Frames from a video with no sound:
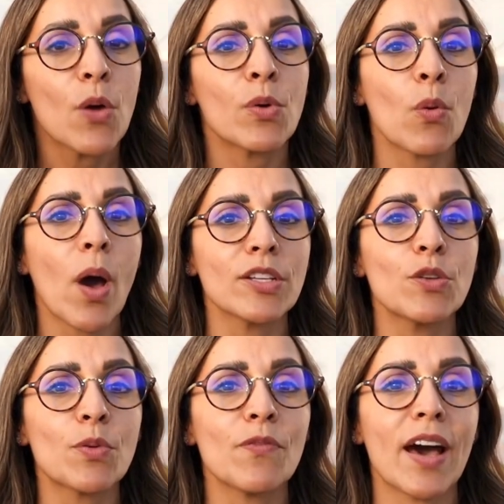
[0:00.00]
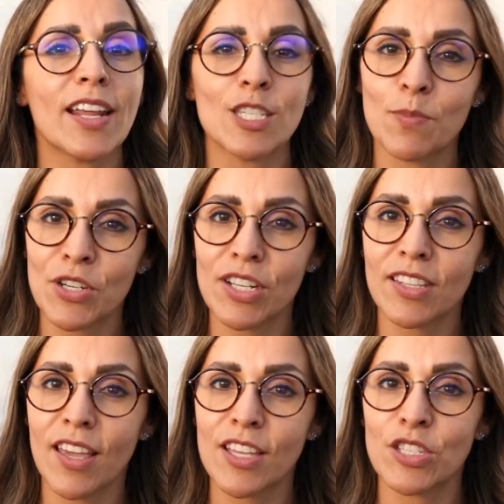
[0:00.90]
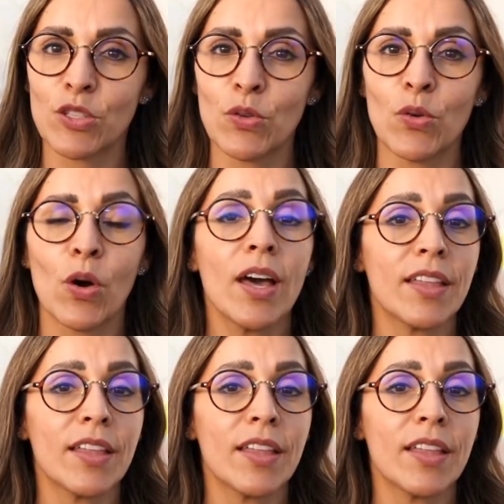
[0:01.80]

We want to provide a special thanks to